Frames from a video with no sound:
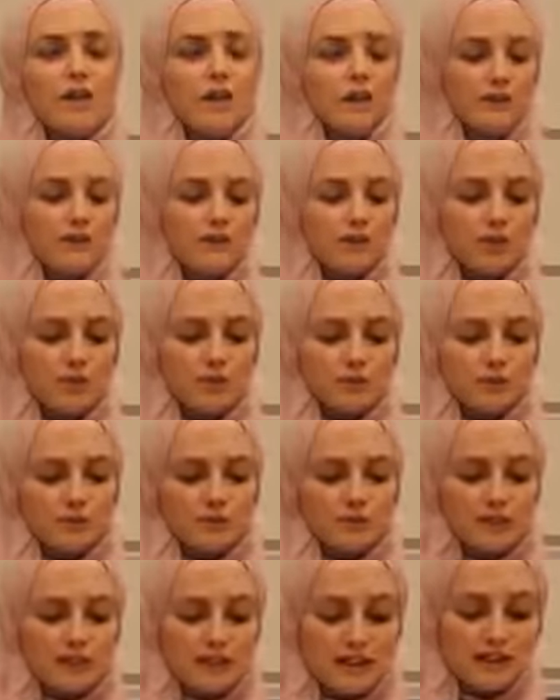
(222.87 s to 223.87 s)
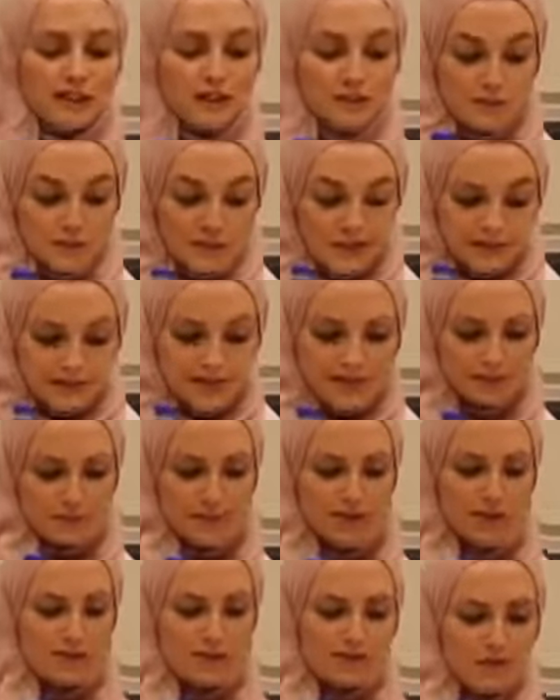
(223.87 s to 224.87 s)
understood it to mean to
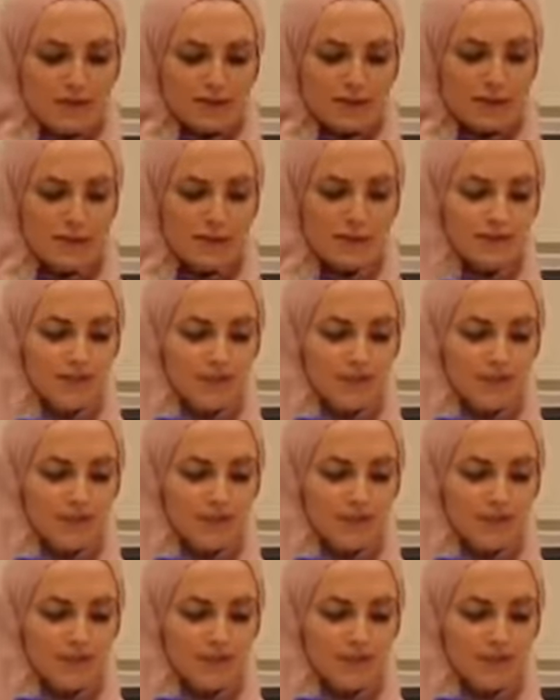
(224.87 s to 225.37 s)
be Muslim.